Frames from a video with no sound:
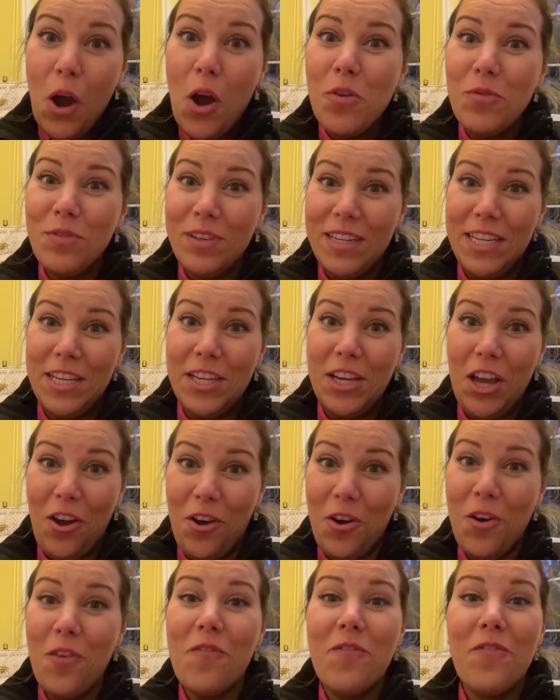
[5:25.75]
only
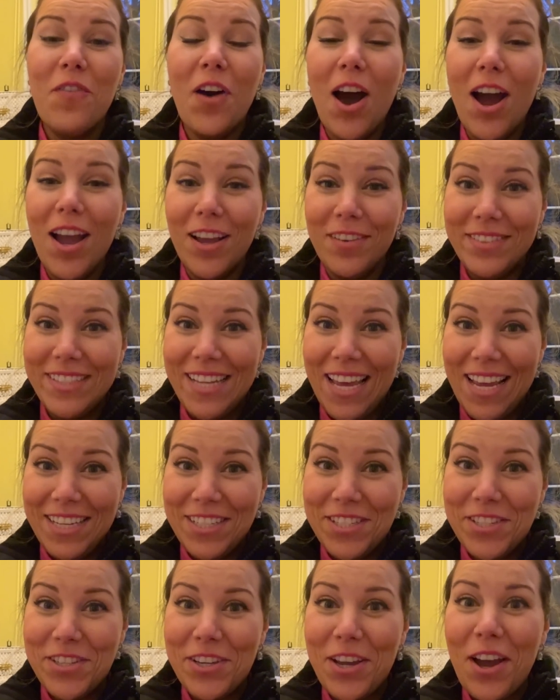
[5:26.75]
got 5
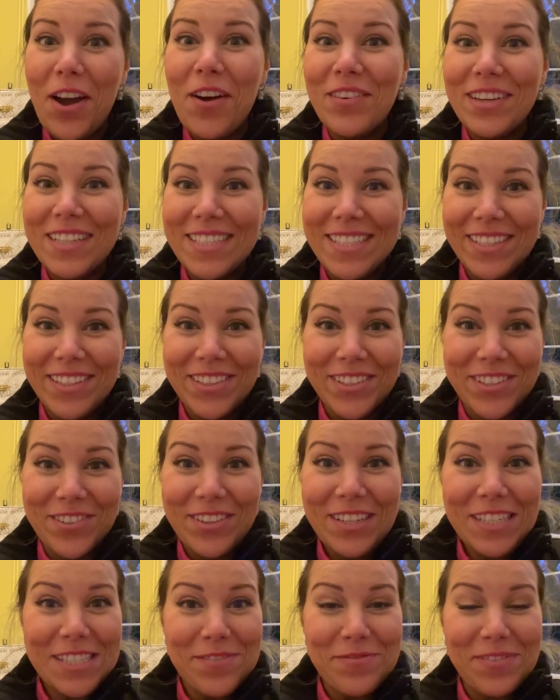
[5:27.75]
days to go until
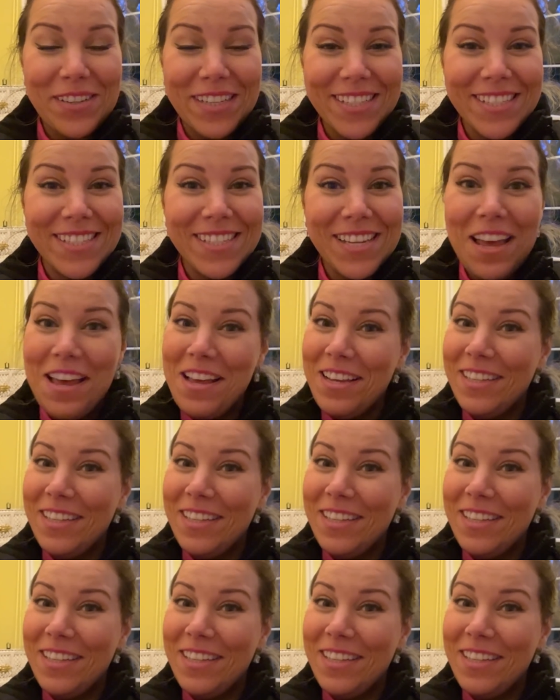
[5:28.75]
Christmas?